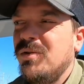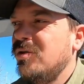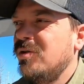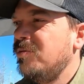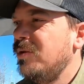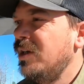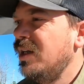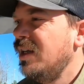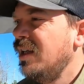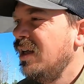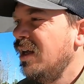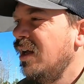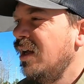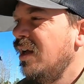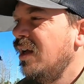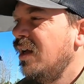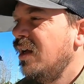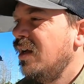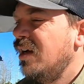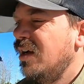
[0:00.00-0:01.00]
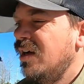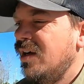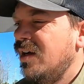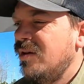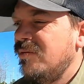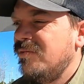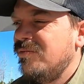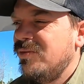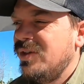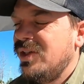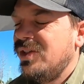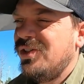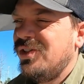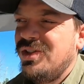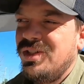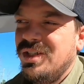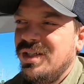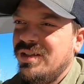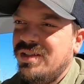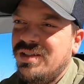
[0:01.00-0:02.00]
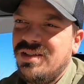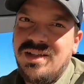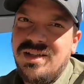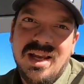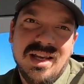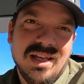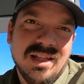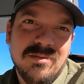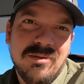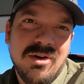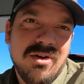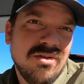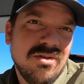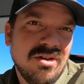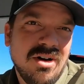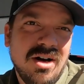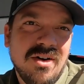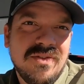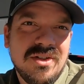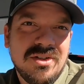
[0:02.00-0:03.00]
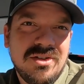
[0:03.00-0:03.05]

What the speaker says: a little bit. It's just taking the motor off.